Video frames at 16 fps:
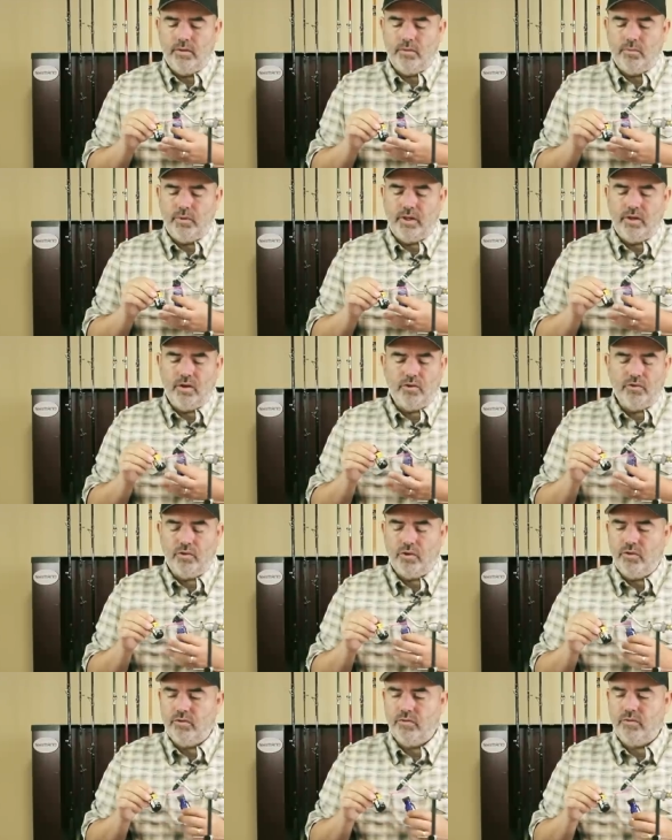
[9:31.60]
we can
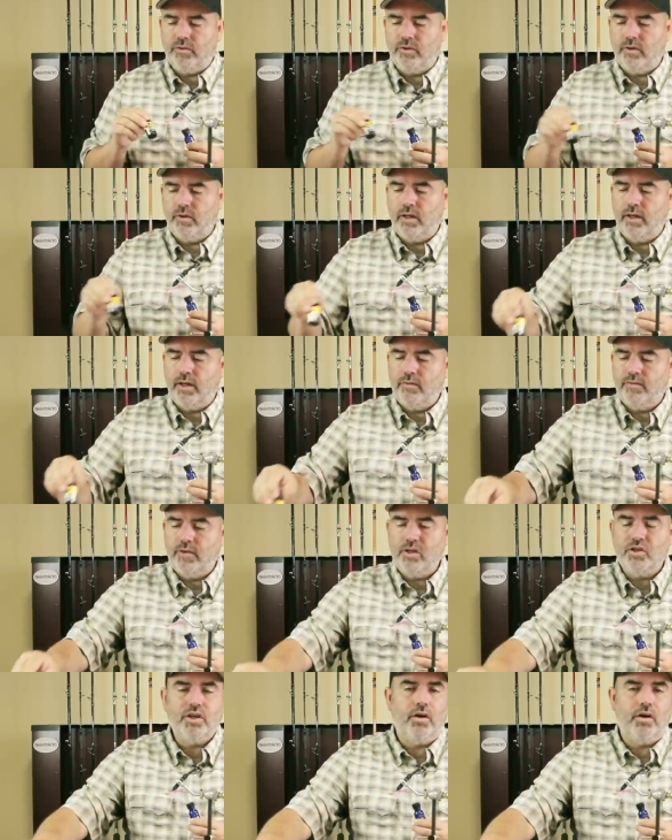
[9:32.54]
also use for
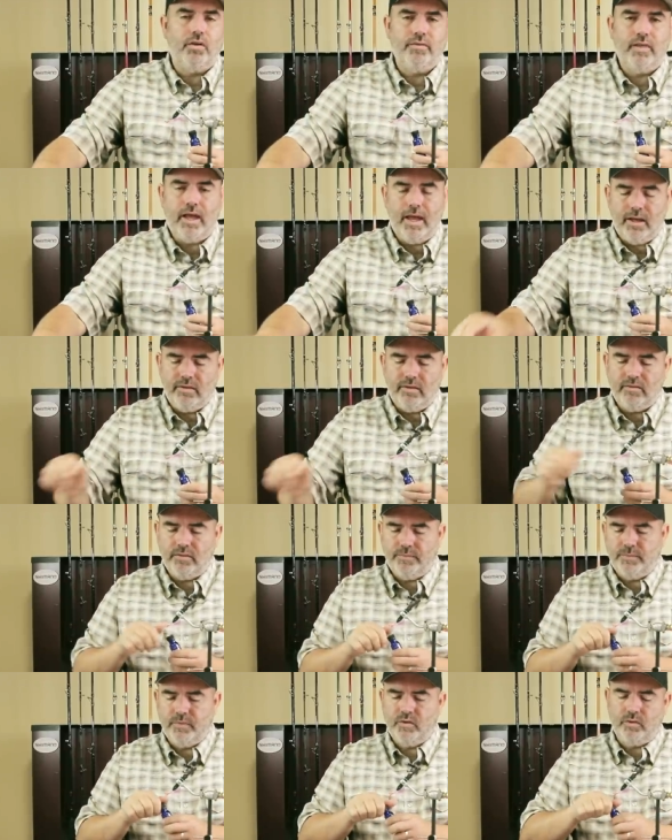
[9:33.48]
finishing off the
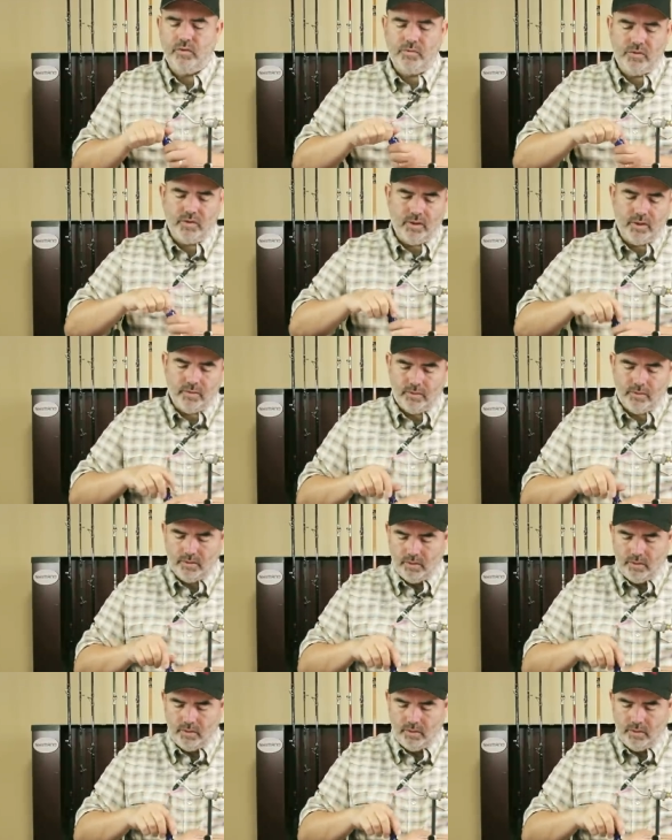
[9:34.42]
heads. So I'm just going to